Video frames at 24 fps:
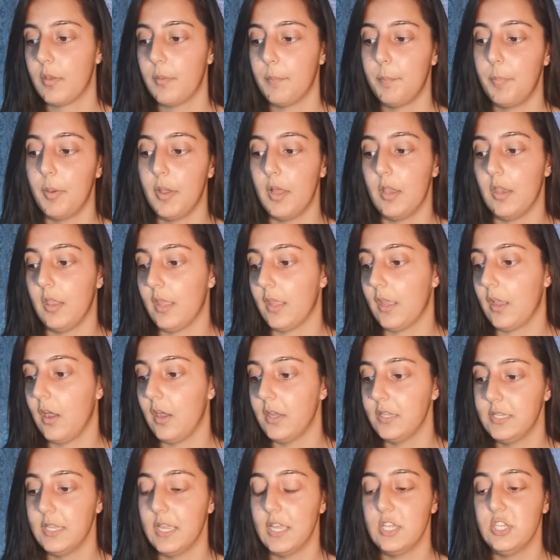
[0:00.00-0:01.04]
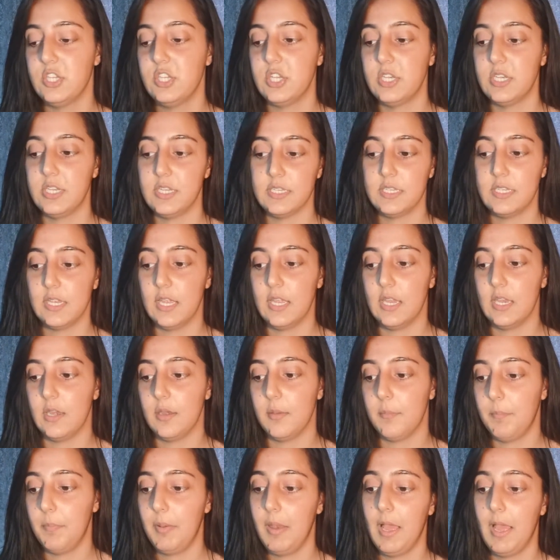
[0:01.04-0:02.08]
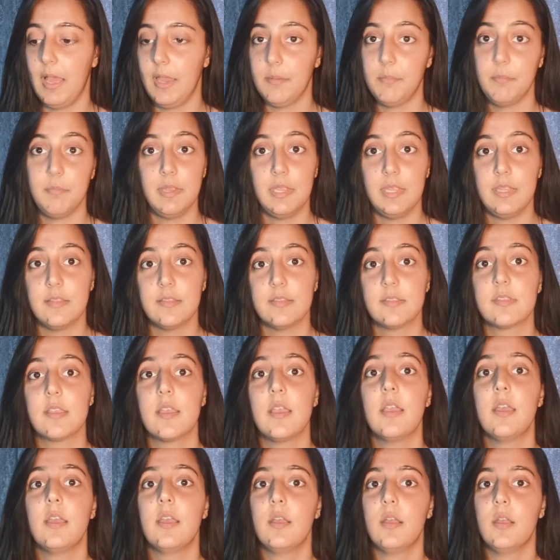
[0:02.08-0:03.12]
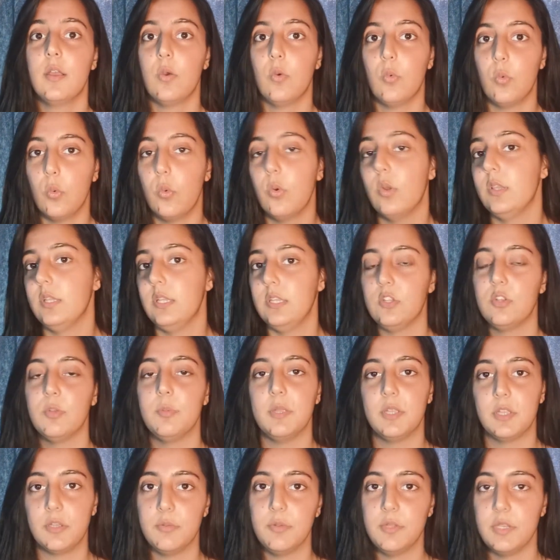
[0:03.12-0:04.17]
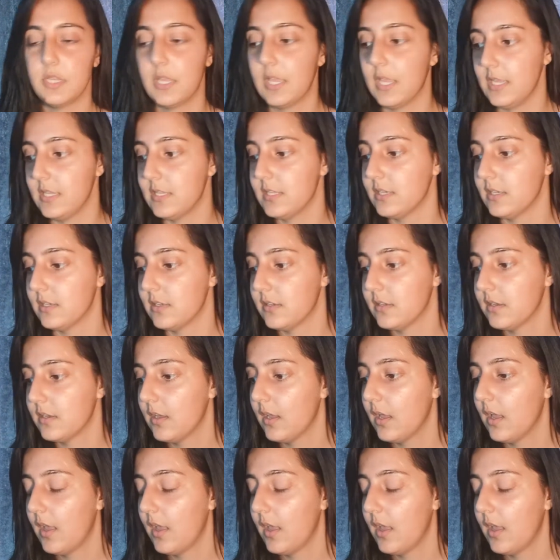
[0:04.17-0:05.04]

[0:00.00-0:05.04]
But like ideation, intent, plan, means all need to be communicated.